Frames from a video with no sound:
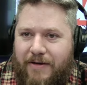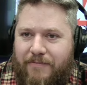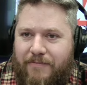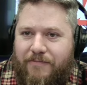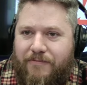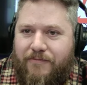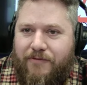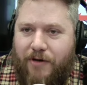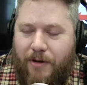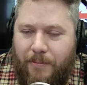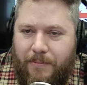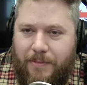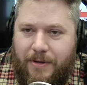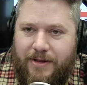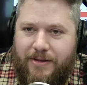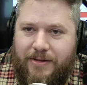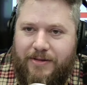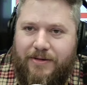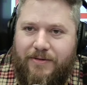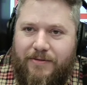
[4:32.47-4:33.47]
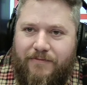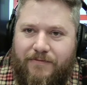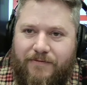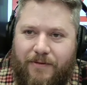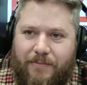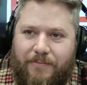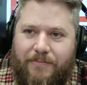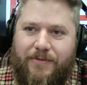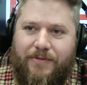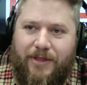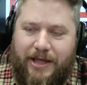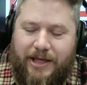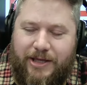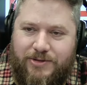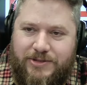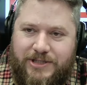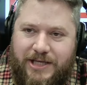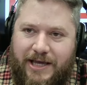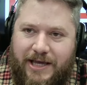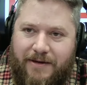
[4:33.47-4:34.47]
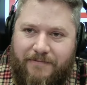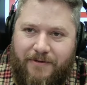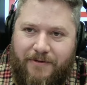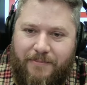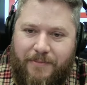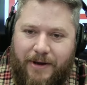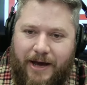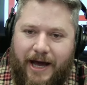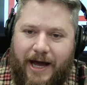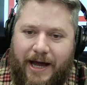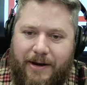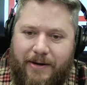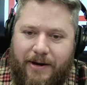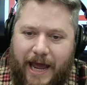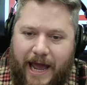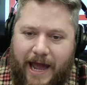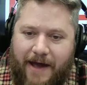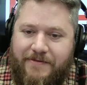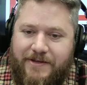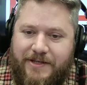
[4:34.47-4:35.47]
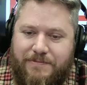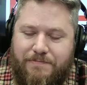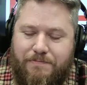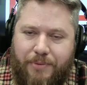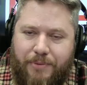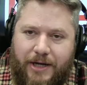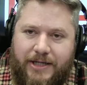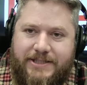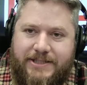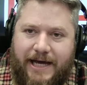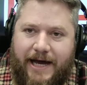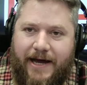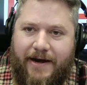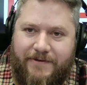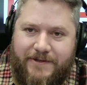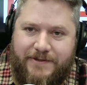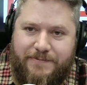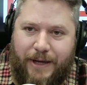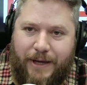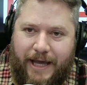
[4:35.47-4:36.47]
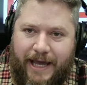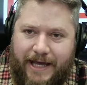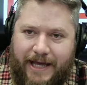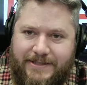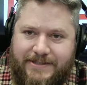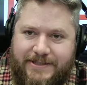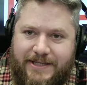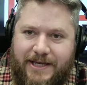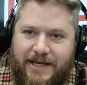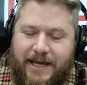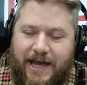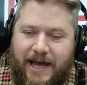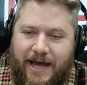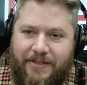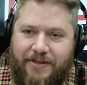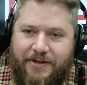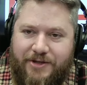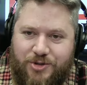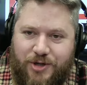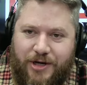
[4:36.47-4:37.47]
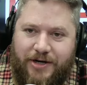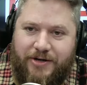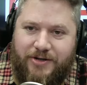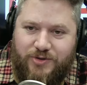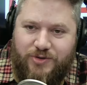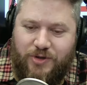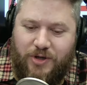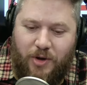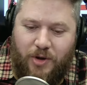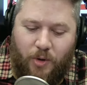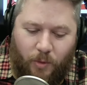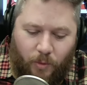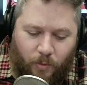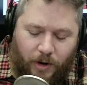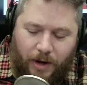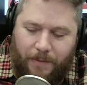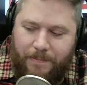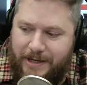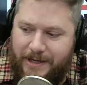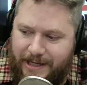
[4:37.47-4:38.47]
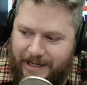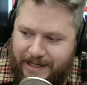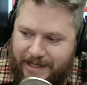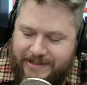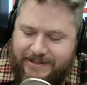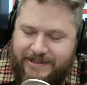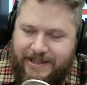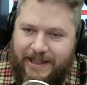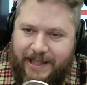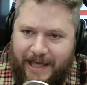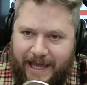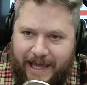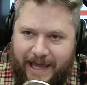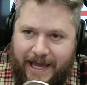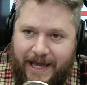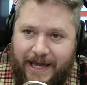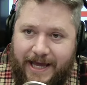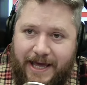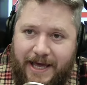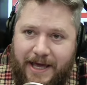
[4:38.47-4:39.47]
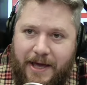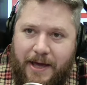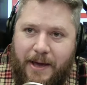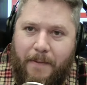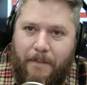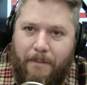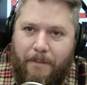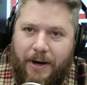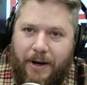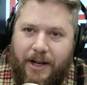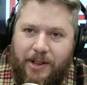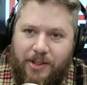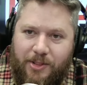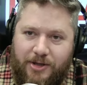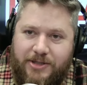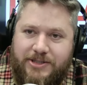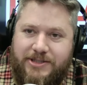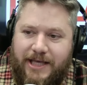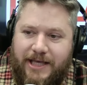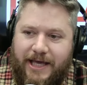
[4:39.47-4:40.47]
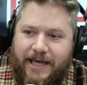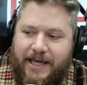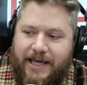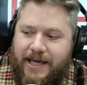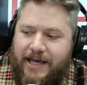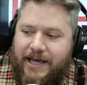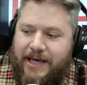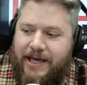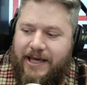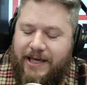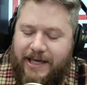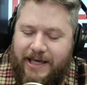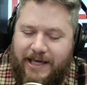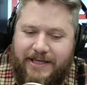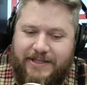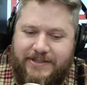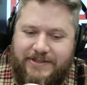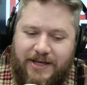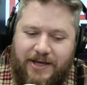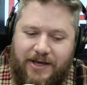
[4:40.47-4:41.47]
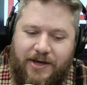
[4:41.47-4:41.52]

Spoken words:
from like you see him from behind, half his butt's out of his pants, and the trainer's rubbing his leg, but it looks like he's